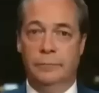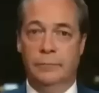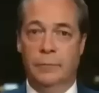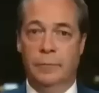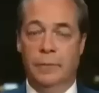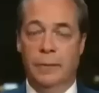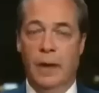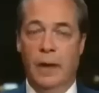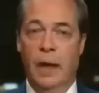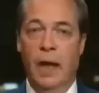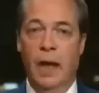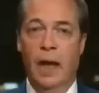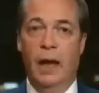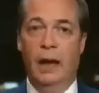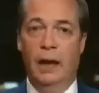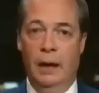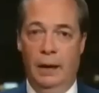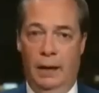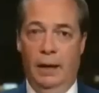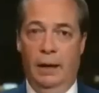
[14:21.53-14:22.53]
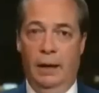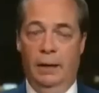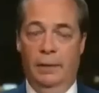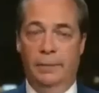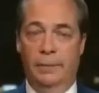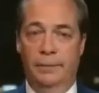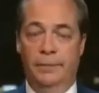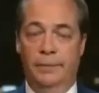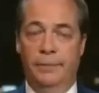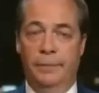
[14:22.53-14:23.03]

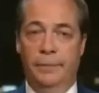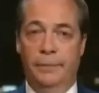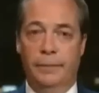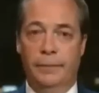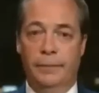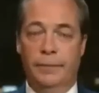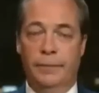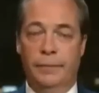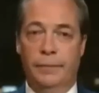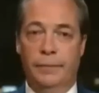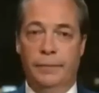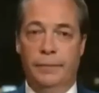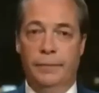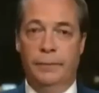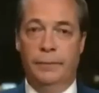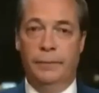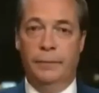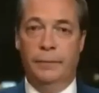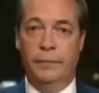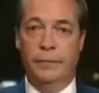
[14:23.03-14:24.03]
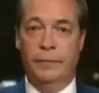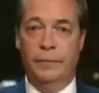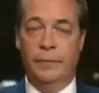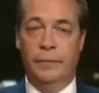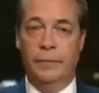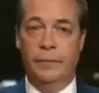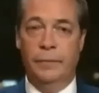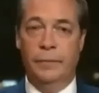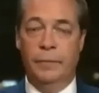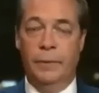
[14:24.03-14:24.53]

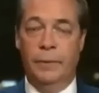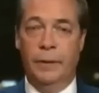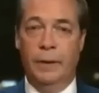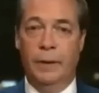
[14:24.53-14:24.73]
The person shown says nothing.